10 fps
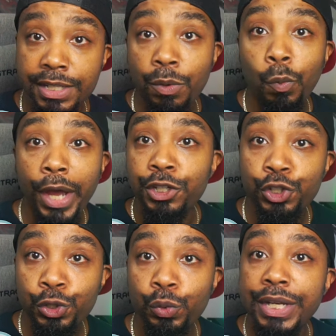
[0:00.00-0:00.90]
that white
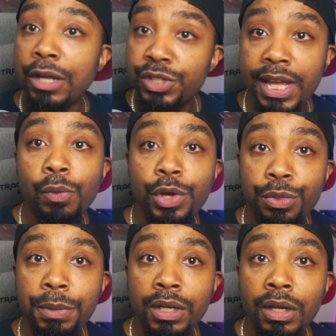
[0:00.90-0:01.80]
shoe. Now stay with
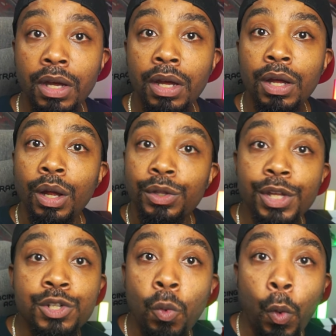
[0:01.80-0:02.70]
me.
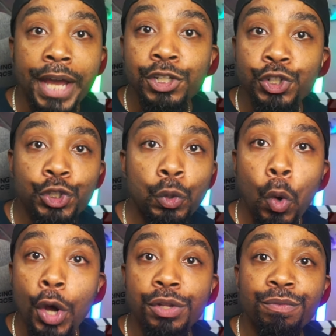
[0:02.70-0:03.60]
There's a white shoe
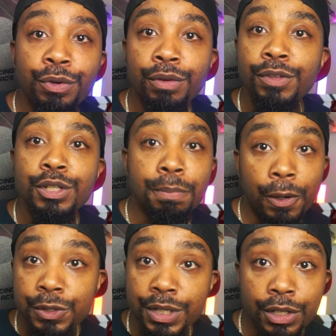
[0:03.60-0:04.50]
on the foot of this
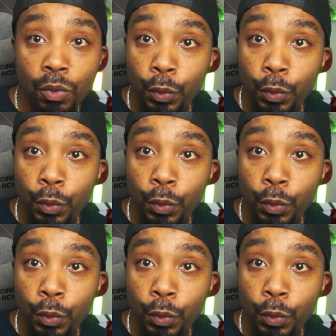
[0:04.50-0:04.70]
person in the